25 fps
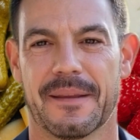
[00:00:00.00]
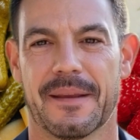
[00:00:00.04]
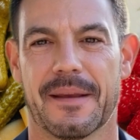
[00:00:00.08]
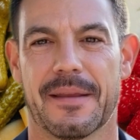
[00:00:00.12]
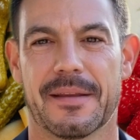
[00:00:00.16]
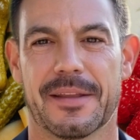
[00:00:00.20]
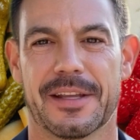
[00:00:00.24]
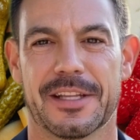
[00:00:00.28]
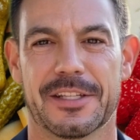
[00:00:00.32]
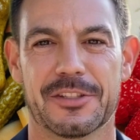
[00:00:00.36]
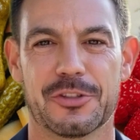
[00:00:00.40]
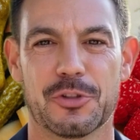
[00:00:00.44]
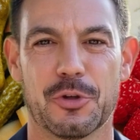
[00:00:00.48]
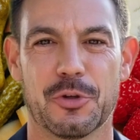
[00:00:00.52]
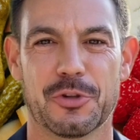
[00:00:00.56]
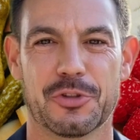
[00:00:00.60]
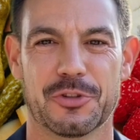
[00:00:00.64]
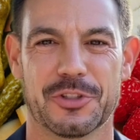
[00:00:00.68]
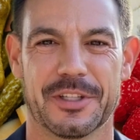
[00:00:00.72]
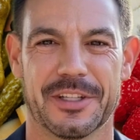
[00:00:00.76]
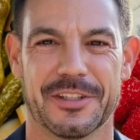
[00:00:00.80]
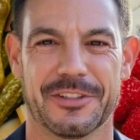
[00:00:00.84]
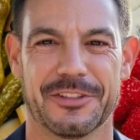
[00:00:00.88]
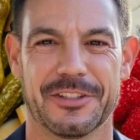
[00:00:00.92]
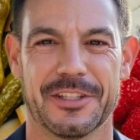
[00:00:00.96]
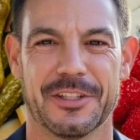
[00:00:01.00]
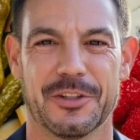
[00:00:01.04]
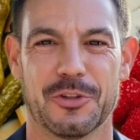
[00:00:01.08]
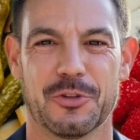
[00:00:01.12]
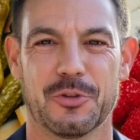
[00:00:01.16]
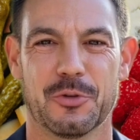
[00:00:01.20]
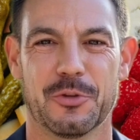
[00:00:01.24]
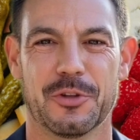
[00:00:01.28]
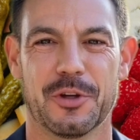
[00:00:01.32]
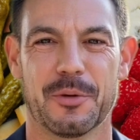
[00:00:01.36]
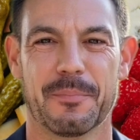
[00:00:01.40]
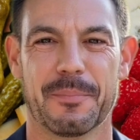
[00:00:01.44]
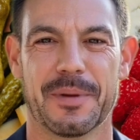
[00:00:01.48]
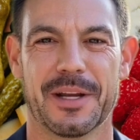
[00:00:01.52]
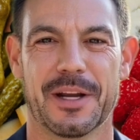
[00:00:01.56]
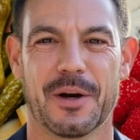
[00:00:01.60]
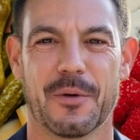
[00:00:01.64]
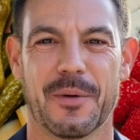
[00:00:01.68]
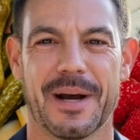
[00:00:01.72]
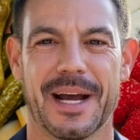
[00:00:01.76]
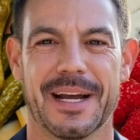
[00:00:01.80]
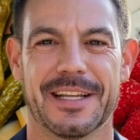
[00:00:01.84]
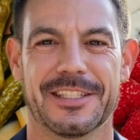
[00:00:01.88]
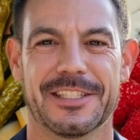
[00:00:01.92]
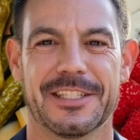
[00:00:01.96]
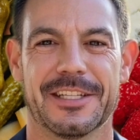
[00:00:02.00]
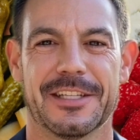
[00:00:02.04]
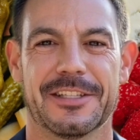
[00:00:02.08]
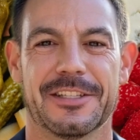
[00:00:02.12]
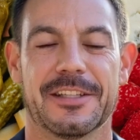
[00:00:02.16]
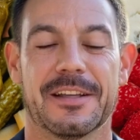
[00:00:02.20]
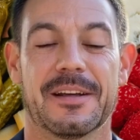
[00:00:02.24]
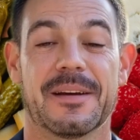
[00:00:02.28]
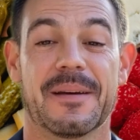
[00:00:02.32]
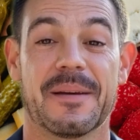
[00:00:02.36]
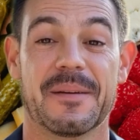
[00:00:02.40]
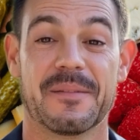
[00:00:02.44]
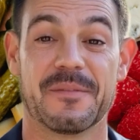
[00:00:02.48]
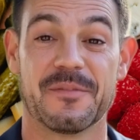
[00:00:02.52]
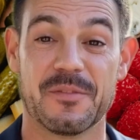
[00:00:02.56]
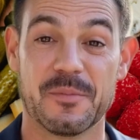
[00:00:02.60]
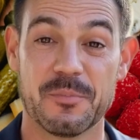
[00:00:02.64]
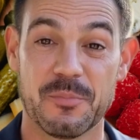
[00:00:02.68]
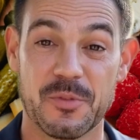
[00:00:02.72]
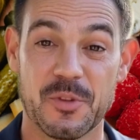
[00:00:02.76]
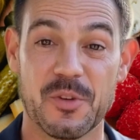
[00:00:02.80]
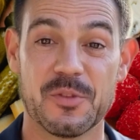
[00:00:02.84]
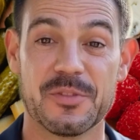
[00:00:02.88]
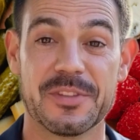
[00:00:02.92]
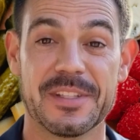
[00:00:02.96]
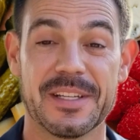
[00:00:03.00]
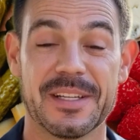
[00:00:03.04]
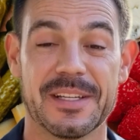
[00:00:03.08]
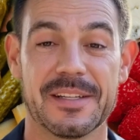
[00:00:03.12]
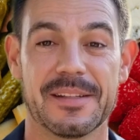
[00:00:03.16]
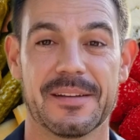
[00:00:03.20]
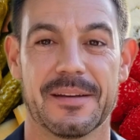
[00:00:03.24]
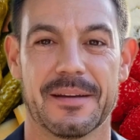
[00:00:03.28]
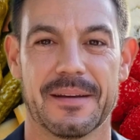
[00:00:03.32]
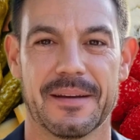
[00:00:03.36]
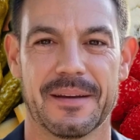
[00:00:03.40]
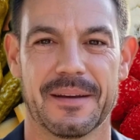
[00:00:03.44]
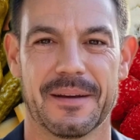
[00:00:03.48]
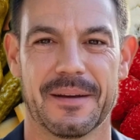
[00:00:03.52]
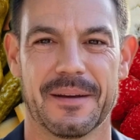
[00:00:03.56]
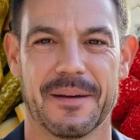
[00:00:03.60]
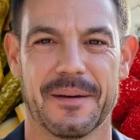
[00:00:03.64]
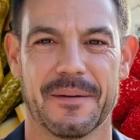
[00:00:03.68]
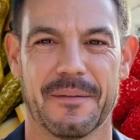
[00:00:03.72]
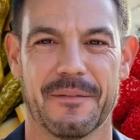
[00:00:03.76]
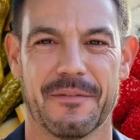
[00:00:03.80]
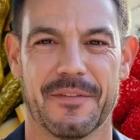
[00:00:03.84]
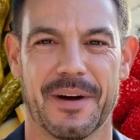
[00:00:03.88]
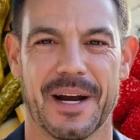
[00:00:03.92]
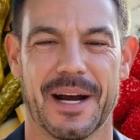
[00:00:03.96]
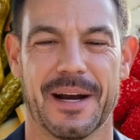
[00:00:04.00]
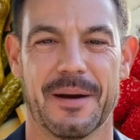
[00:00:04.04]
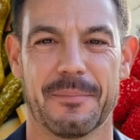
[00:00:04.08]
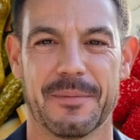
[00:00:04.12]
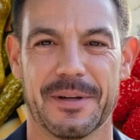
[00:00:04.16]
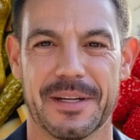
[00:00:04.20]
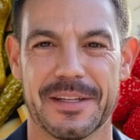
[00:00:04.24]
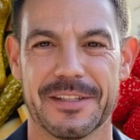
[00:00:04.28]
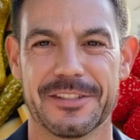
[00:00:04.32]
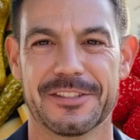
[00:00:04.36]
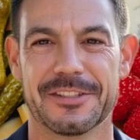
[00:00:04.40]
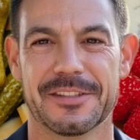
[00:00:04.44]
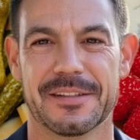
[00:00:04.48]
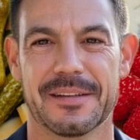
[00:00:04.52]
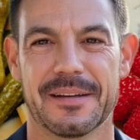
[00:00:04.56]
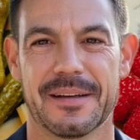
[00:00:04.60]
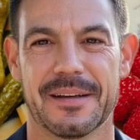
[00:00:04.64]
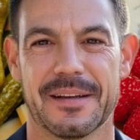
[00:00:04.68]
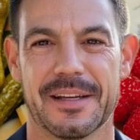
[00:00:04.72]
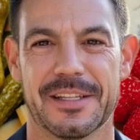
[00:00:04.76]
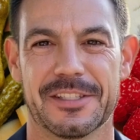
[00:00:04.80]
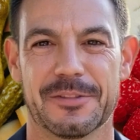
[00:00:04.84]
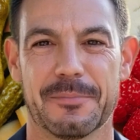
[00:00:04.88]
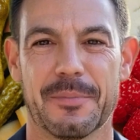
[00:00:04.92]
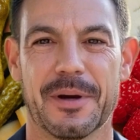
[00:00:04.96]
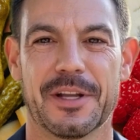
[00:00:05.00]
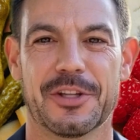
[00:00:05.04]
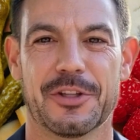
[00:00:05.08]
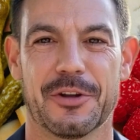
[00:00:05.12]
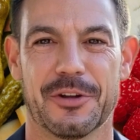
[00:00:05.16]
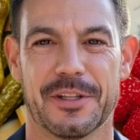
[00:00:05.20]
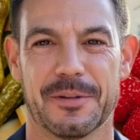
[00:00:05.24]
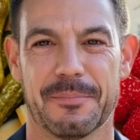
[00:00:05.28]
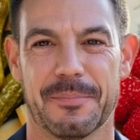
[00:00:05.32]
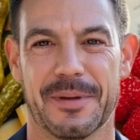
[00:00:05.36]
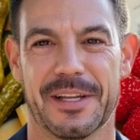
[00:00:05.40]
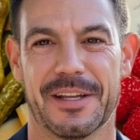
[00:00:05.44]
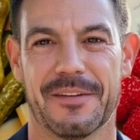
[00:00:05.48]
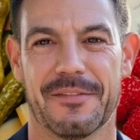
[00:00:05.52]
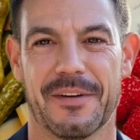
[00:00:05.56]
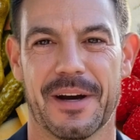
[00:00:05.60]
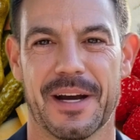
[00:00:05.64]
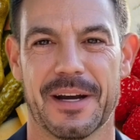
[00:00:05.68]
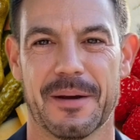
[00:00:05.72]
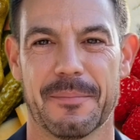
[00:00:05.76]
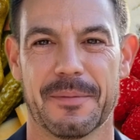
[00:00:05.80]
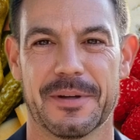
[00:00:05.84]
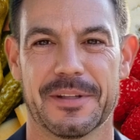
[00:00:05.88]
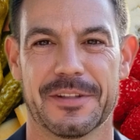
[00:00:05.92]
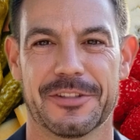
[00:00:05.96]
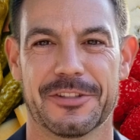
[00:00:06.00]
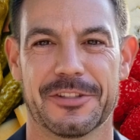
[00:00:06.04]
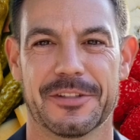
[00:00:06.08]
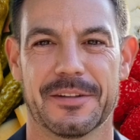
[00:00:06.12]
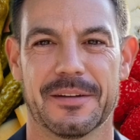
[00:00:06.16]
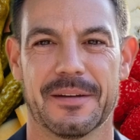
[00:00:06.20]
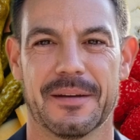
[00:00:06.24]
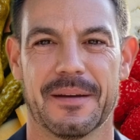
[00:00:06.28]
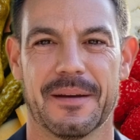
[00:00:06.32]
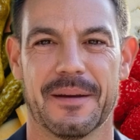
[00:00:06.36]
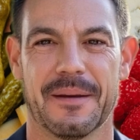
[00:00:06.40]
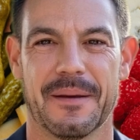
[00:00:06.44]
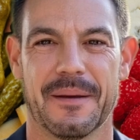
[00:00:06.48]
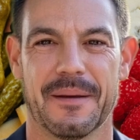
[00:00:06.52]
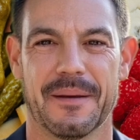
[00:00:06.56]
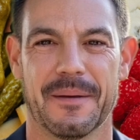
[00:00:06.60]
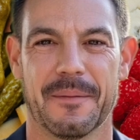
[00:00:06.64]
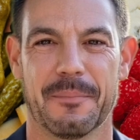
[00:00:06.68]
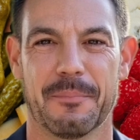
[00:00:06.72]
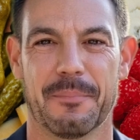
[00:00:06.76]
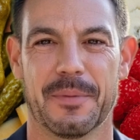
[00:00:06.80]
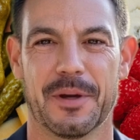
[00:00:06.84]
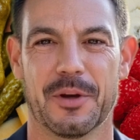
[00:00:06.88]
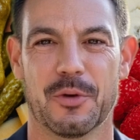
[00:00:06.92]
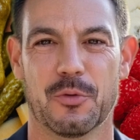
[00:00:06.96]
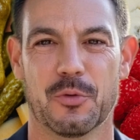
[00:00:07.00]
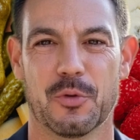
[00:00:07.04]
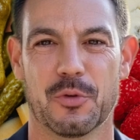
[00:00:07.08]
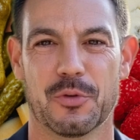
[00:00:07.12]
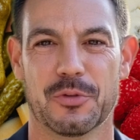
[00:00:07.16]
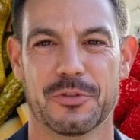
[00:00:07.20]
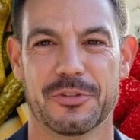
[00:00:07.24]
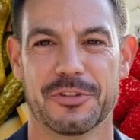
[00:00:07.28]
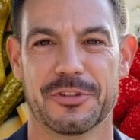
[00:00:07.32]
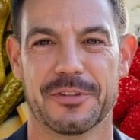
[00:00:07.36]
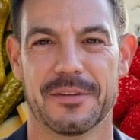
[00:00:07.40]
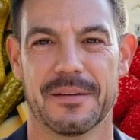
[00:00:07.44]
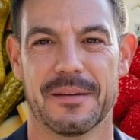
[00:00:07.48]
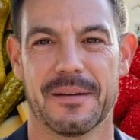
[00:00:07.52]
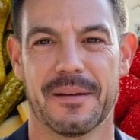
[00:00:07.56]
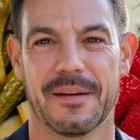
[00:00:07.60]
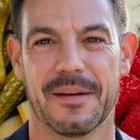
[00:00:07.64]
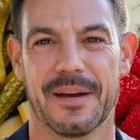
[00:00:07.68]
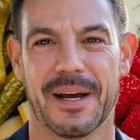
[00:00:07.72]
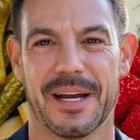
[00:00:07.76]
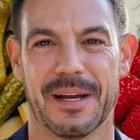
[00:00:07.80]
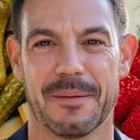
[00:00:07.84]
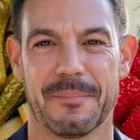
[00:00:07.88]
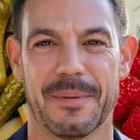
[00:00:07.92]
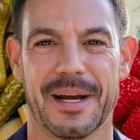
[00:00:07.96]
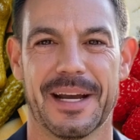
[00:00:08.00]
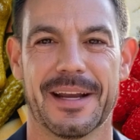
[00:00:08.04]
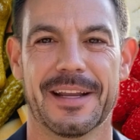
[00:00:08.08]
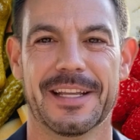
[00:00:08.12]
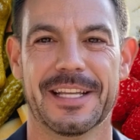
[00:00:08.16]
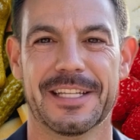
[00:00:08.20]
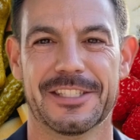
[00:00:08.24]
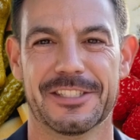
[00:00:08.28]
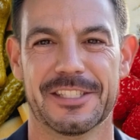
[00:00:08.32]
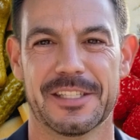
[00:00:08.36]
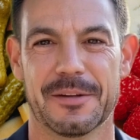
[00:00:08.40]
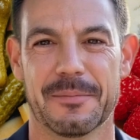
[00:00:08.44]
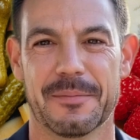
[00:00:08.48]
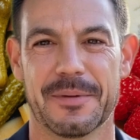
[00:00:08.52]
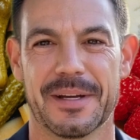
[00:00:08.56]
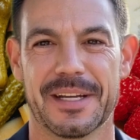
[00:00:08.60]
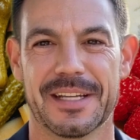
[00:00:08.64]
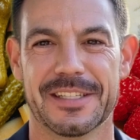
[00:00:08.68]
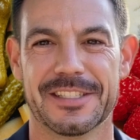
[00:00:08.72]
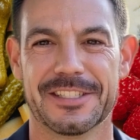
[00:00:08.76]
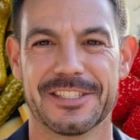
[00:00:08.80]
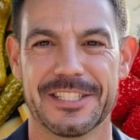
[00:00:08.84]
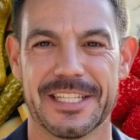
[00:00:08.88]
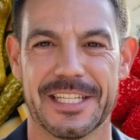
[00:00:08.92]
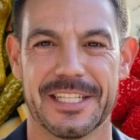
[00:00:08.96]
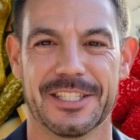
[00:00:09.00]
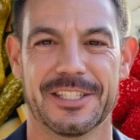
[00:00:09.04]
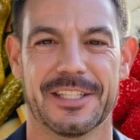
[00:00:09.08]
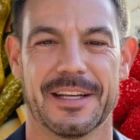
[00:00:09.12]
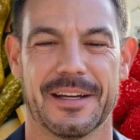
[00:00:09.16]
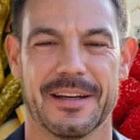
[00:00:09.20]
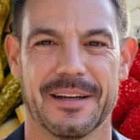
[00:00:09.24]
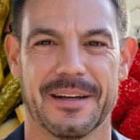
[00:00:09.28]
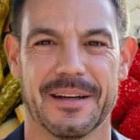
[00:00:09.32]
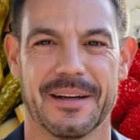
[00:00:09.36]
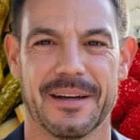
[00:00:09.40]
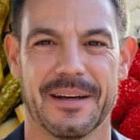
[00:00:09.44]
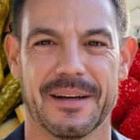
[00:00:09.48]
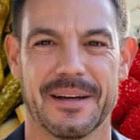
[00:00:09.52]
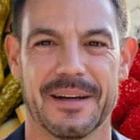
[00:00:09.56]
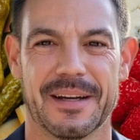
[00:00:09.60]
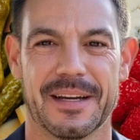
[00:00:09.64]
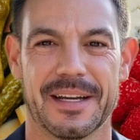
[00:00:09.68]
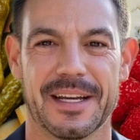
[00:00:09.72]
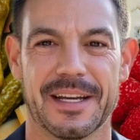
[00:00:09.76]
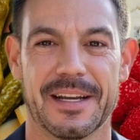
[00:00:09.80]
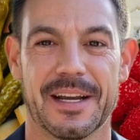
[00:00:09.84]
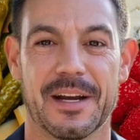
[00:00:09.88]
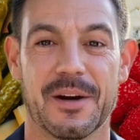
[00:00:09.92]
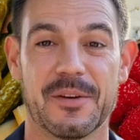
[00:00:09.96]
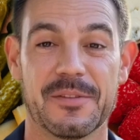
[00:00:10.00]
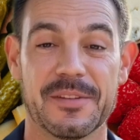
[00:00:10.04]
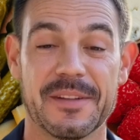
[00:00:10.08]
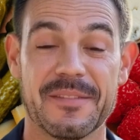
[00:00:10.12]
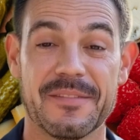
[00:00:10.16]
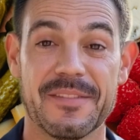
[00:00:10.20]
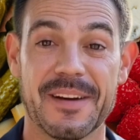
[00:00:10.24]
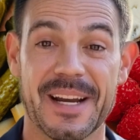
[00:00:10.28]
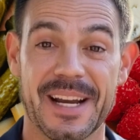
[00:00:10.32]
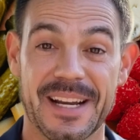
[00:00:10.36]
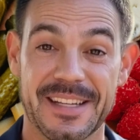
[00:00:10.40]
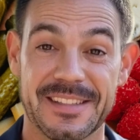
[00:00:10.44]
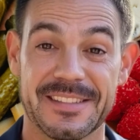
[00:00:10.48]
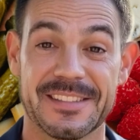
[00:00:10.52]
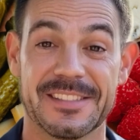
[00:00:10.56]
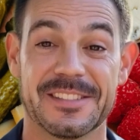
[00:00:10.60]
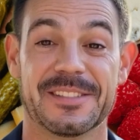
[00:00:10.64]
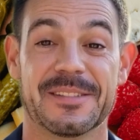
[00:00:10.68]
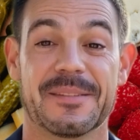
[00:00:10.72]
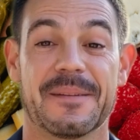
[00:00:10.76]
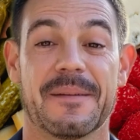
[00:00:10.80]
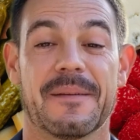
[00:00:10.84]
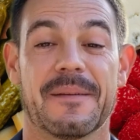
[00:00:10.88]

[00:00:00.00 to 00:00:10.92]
These nutrients include amino acids from protein, vitamins, especially B vitamins, minerals like magnesium and zinc, and healthy fats.